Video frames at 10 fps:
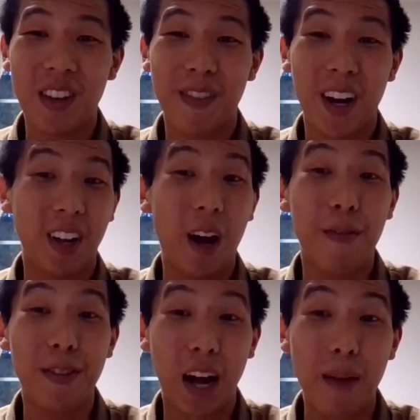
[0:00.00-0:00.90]
In fact,
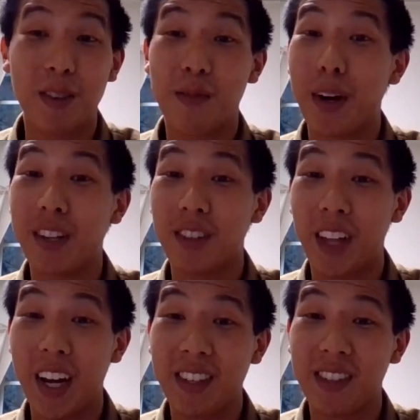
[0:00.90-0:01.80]
oftentimes it's much
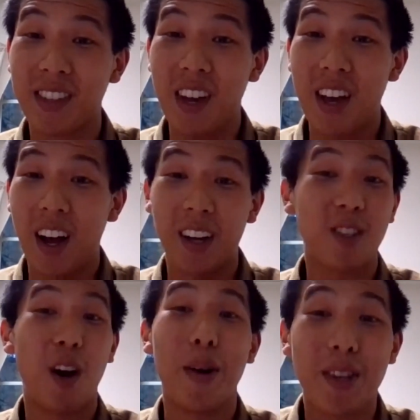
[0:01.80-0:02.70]
less.
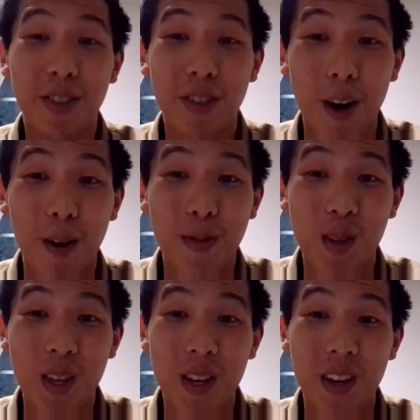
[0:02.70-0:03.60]
So much so
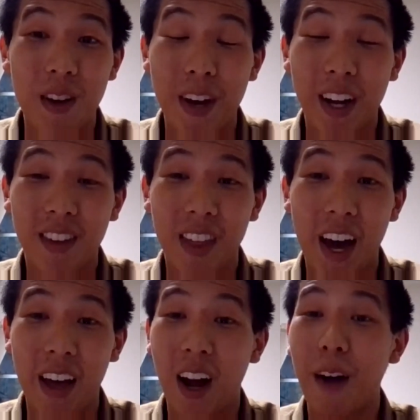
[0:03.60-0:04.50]
to the effect
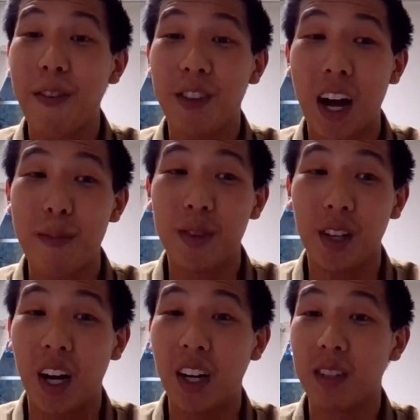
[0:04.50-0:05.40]
that oftentimes the
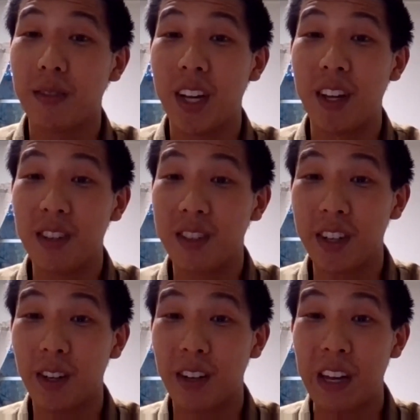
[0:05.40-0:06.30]
cost of attendance
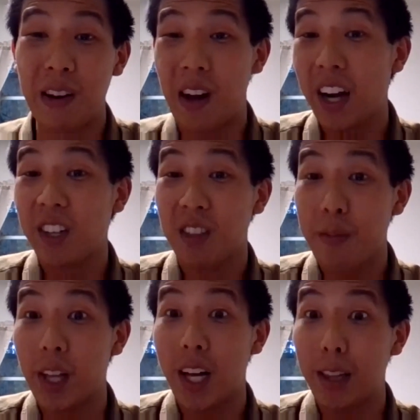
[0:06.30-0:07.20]
here can actually
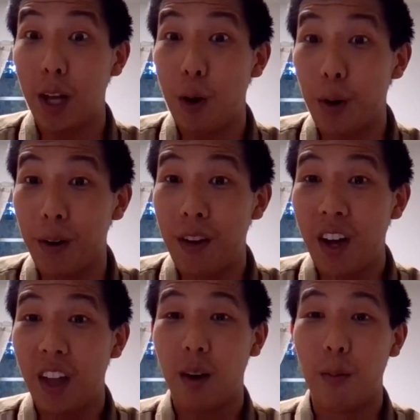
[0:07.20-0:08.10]
be a lot lower
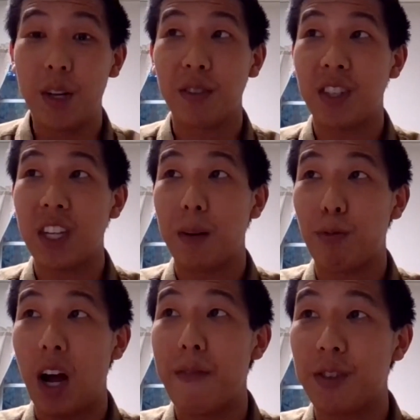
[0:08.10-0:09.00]
than what you'll see at a
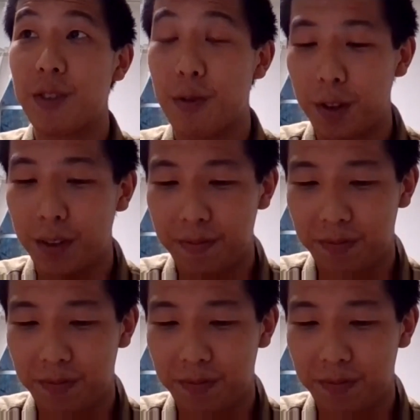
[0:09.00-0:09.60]
private school.